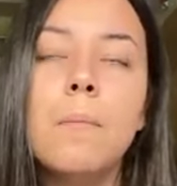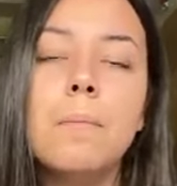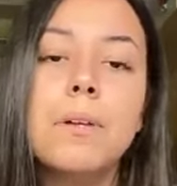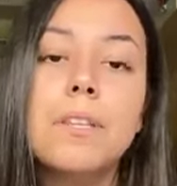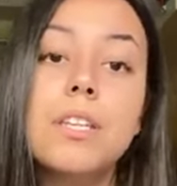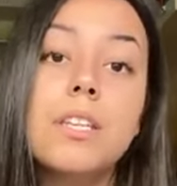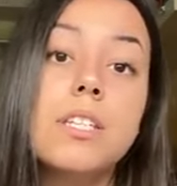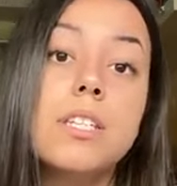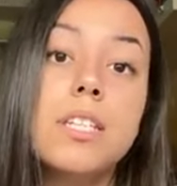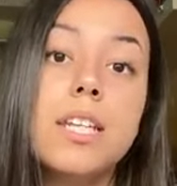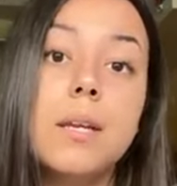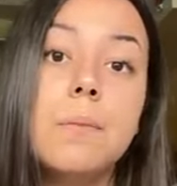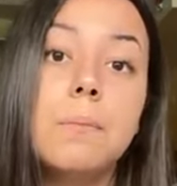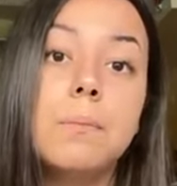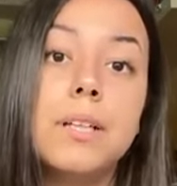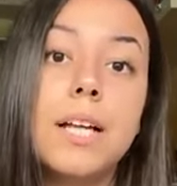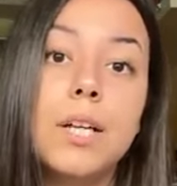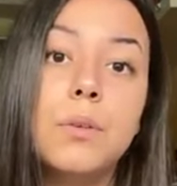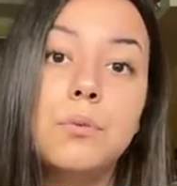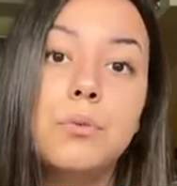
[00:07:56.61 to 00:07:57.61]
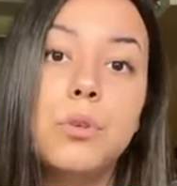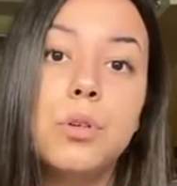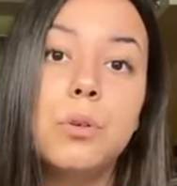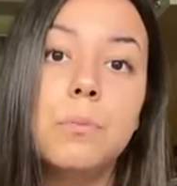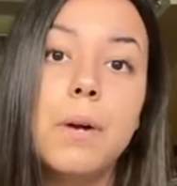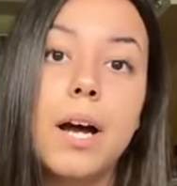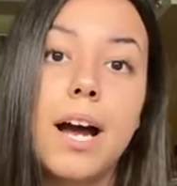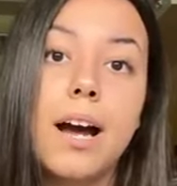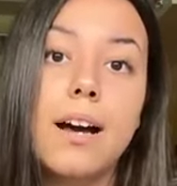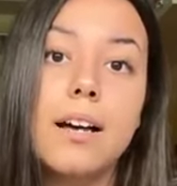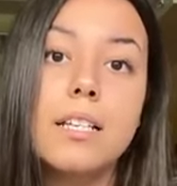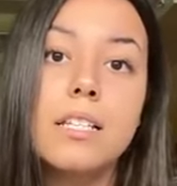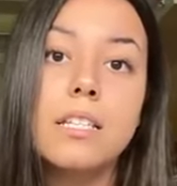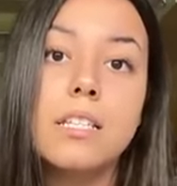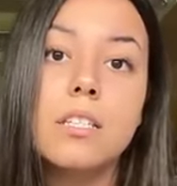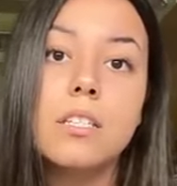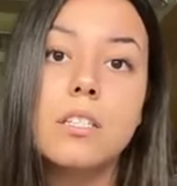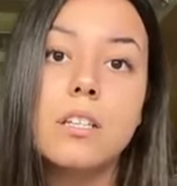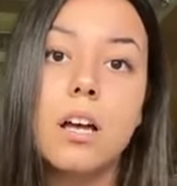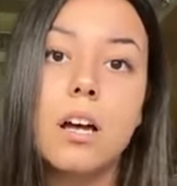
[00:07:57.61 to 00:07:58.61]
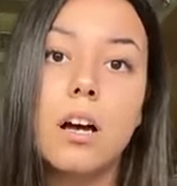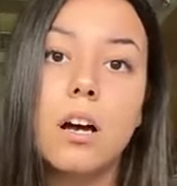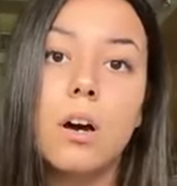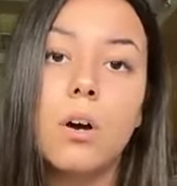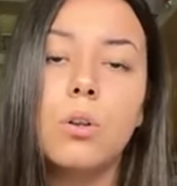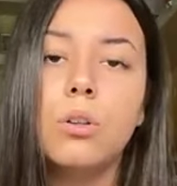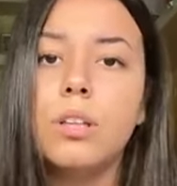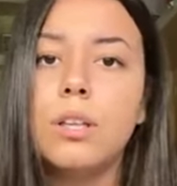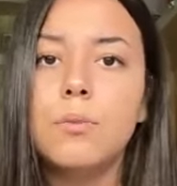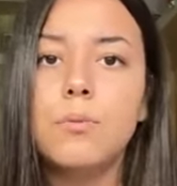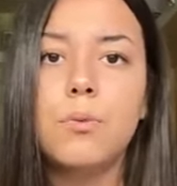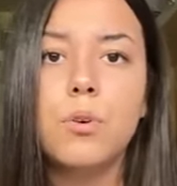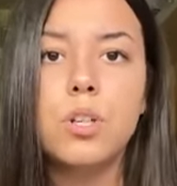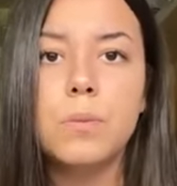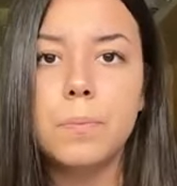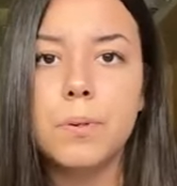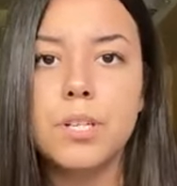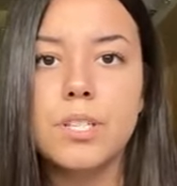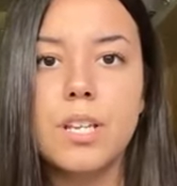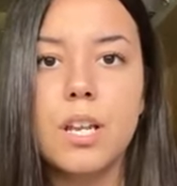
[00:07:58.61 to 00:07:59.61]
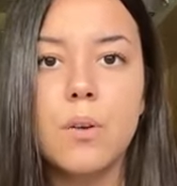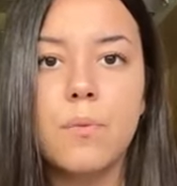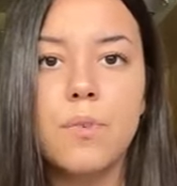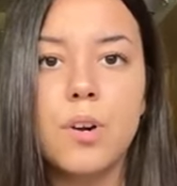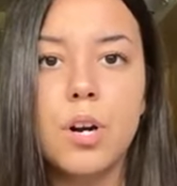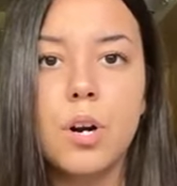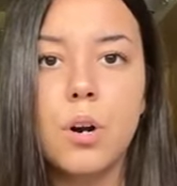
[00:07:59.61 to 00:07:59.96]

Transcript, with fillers: but the Steam platform has uh, only forty percent of